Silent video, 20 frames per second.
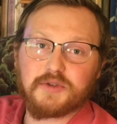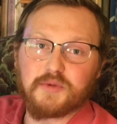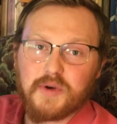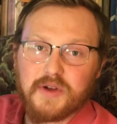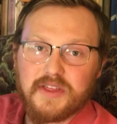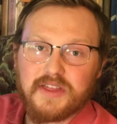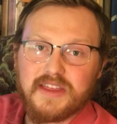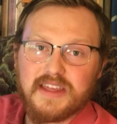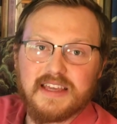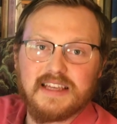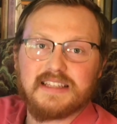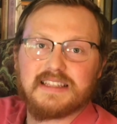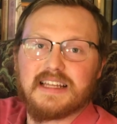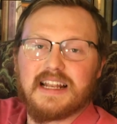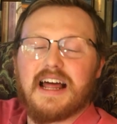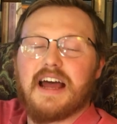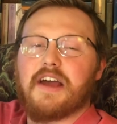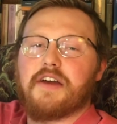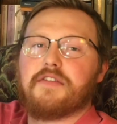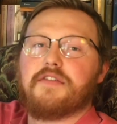with these that
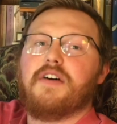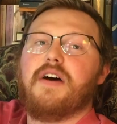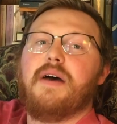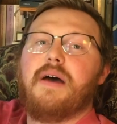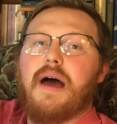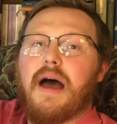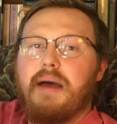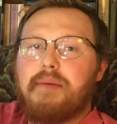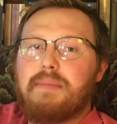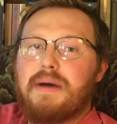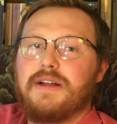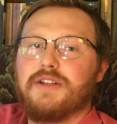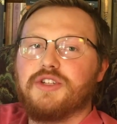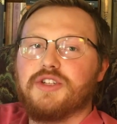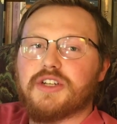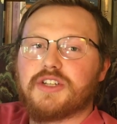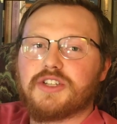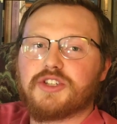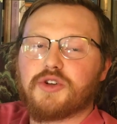I mentioned.